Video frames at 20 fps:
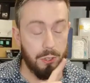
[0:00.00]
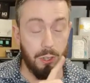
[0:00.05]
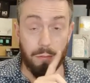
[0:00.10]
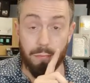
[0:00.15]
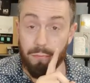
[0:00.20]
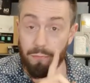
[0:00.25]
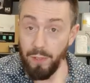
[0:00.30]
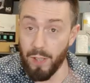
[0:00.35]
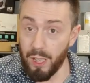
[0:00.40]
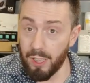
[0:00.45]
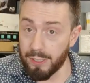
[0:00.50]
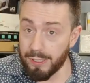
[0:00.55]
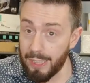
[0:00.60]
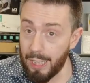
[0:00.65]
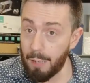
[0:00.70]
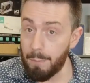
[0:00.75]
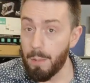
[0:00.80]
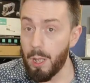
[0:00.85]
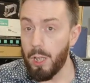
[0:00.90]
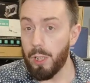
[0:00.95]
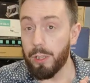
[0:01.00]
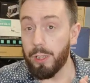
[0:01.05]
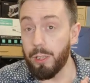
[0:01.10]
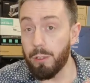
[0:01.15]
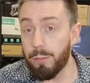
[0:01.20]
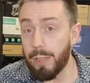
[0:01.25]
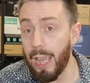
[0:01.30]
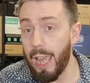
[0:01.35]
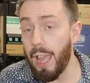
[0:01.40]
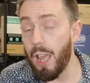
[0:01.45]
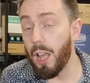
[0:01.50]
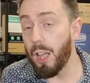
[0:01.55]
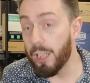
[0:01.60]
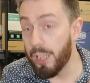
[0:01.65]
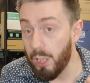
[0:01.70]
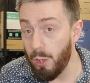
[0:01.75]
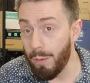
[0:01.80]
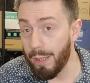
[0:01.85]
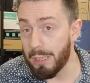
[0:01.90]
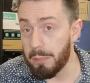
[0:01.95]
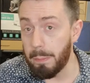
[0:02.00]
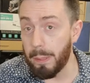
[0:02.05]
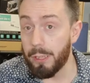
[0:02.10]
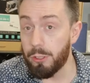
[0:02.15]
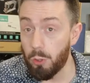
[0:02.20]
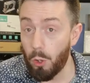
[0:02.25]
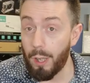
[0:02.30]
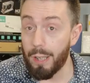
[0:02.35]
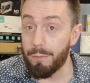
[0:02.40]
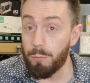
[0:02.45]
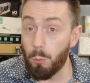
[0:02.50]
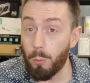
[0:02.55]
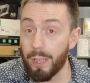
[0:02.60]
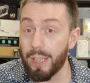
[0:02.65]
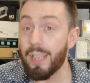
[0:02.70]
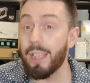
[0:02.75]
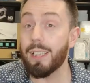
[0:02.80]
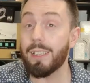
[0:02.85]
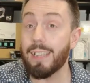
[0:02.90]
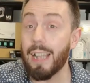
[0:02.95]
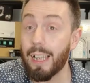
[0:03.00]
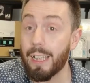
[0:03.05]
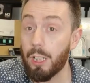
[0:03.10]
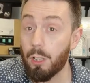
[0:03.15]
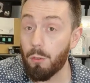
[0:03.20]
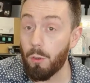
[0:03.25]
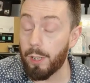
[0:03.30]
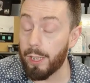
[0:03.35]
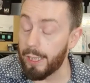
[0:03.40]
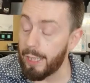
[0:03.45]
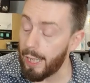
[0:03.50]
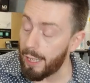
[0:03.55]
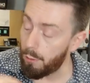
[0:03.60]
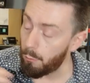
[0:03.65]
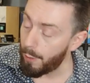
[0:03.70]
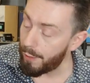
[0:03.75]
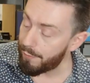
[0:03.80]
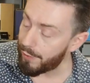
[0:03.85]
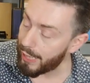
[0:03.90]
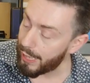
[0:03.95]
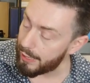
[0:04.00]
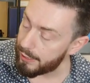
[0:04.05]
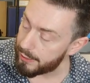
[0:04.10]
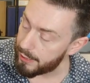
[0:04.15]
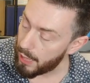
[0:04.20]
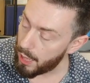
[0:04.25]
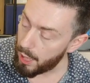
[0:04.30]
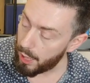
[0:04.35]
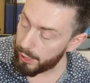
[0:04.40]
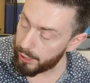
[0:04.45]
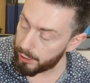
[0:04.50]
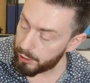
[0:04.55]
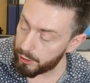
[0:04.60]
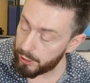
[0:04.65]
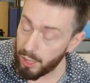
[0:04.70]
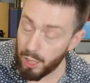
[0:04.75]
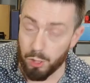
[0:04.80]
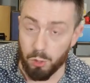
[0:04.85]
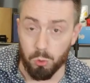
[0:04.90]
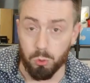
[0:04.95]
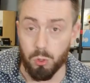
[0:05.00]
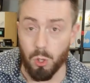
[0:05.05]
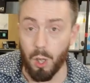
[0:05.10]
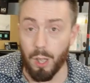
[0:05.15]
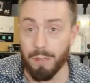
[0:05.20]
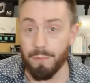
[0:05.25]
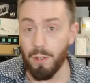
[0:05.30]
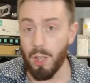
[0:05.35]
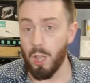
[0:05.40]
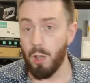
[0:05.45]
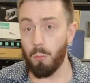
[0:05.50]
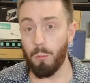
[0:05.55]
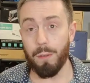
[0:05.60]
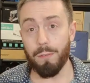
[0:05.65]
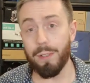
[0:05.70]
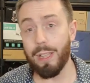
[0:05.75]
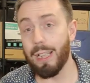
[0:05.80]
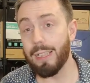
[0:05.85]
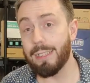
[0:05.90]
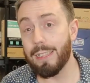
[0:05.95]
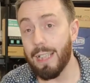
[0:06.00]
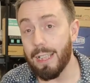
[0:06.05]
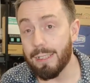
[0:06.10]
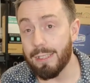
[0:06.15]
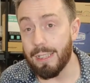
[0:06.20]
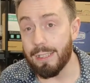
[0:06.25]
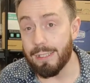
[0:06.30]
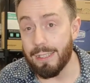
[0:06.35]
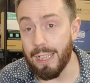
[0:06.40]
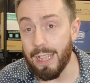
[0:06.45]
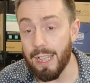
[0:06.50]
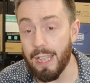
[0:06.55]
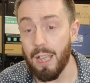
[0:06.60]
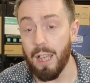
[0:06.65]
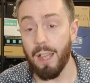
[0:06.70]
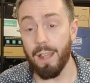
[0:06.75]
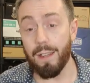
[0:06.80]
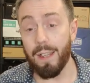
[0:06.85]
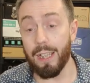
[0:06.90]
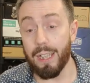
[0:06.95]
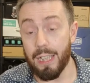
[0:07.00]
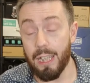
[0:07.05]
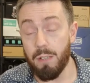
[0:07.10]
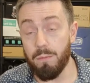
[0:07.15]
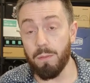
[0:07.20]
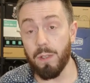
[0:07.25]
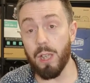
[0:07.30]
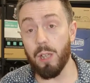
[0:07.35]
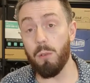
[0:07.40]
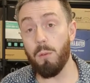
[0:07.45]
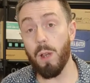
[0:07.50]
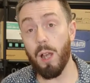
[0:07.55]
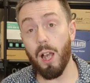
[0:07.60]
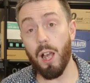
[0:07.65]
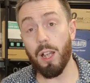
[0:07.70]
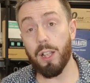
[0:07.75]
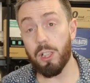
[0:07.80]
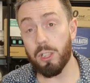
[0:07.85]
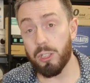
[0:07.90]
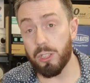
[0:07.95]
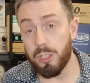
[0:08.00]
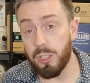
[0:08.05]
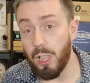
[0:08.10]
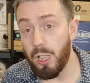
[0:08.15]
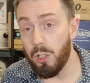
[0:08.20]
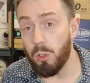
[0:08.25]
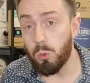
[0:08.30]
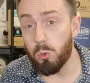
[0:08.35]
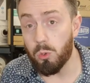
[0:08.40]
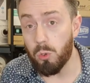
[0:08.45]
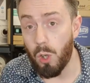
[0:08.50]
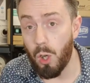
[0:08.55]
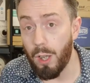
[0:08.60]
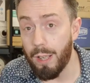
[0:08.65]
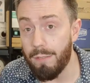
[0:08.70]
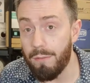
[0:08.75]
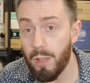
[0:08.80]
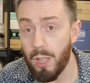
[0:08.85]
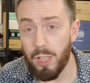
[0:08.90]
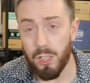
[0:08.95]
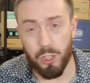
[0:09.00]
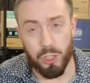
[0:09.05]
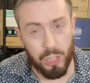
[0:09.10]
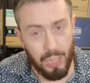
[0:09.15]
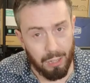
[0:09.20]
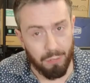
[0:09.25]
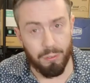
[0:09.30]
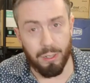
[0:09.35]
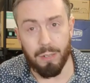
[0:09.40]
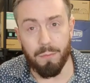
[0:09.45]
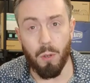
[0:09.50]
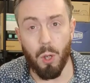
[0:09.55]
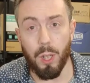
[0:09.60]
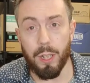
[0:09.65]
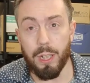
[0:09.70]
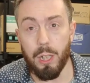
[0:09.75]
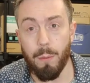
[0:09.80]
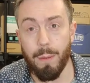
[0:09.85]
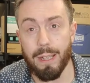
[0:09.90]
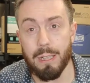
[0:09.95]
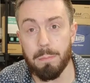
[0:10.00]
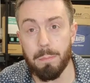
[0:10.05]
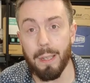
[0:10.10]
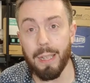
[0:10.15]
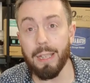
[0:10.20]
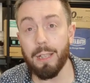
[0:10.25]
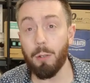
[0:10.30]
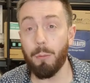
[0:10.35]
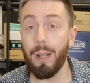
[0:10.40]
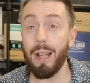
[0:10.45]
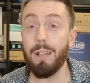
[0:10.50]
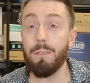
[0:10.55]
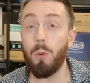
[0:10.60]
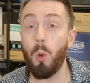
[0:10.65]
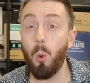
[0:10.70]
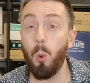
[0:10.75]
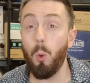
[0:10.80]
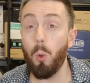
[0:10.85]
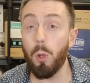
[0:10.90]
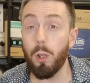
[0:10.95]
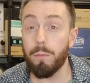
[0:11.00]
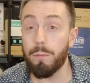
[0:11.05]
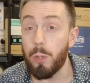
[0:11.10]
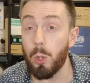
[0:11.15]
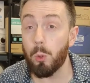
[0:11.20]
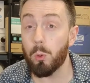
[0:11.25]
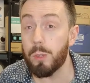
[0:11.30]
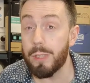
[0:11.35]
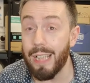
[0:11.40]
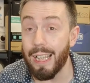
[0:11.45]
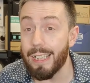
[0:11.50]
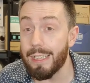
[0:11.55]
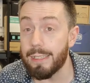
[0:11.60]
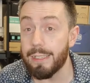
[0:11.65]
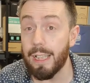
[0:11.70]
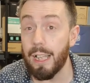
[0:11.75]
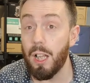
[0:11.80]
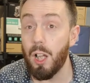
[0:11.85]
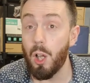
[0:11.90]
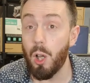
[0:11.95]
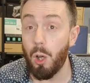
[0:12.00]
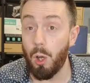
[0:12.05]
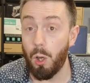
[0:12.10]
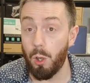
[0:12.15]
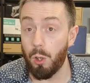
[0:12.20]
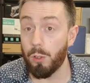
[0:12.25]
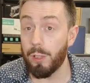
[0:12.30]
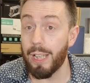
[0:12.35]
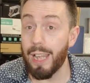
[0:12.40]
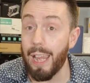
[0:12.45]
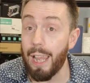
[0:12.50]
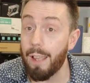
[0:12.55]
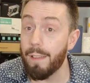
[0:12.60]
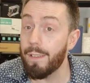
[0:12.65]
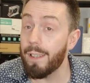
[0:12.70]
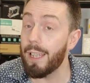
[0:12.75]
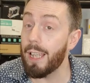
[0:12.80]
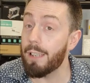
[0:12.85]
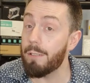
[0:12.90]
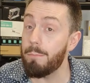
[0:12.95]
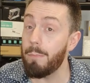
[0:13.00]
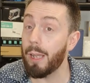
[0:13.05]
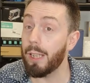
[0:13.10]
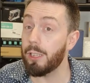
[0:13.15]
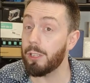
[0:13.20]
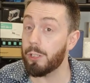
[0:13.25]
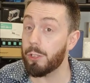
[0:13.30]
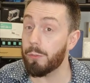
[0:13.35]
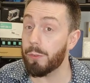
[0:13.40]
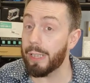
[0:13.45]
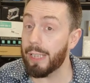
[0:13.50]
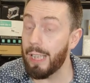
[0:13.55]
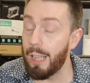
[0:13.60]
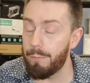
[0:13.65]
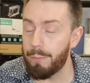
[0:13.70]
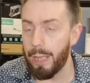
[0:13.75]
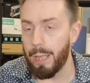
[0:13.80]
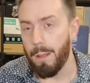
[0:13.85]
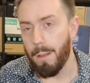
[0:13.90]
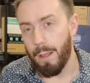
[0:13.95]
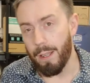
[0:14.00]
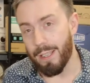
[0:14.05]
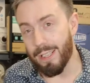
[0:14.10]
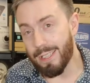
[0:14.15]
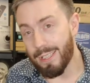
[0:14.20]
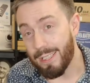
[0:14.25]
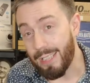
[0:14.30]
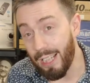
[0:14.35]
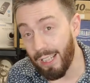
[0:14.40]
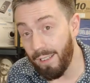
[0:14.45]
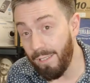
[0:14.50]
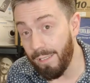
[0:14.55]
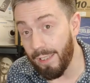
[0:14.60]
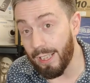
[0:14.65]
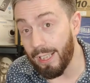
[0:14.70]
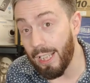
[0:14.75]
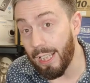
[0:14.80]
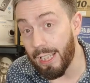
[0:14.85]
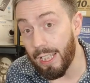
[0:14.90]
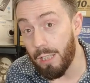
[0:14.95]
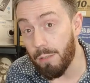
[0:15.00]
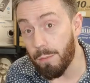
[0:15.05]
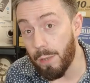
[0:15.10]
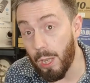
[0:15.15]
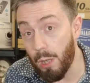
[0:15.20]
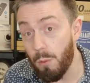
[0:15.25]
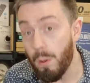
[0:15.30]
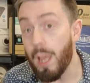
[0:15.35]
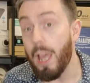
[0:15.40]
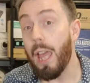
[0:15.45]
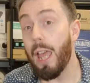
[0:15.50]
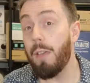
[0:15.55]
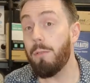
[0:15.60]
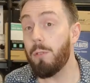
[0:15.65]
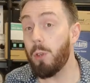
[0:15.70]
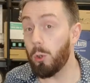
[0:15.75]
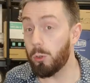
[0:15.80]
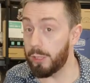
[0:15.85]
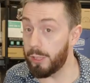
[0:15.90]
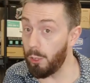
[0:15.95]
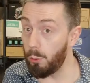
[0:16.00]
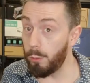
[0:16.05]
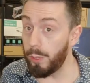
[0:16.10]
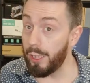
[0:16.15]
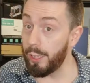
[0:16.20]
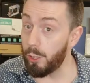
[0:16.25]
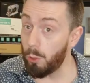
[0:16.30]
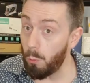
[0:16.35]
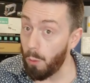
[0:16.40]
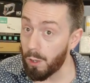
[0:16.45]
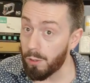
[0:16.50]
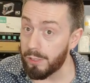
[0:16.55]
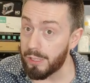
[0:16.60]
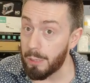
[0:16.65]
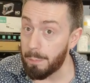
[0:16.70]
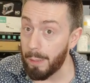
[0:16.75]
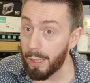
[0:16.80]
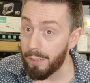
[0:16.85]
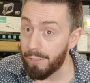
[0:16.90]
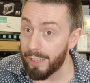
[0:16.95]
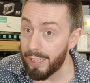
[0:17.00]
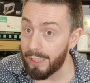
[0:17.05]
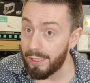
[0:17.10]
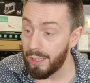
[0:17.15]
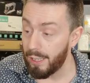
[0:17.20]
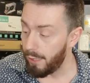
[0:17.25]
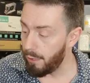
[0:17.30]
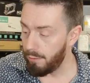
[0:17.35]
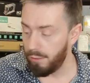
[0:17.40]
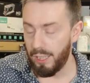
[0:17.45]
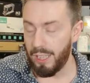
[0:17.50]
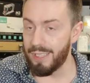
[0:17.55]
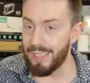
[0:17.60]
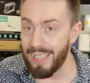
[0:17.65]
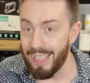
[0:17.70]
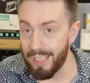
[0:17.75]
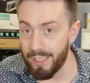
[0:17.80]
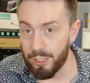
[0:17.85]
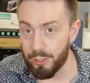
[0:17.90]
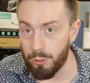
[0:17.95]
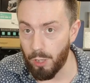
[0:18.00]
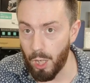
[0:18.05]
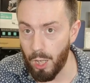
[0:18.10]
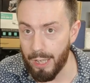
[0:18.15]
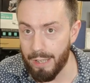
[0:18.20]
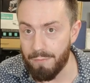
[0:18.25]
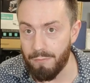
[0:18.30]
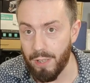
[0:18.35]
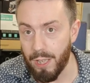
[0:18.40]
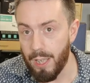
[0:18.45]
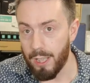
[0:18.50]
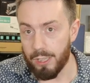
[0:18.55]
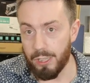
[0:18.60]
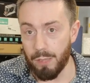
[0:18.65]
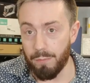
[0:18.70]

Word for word: So first up, you get a USB drive with your data on it. Now, whether that's an external drive, whether that's the SSD, they give you an external drive, generally via USB, that will have all of your data on it that they've managed to recover. The second thing they give you, if you're still within your warranty period, is another drive.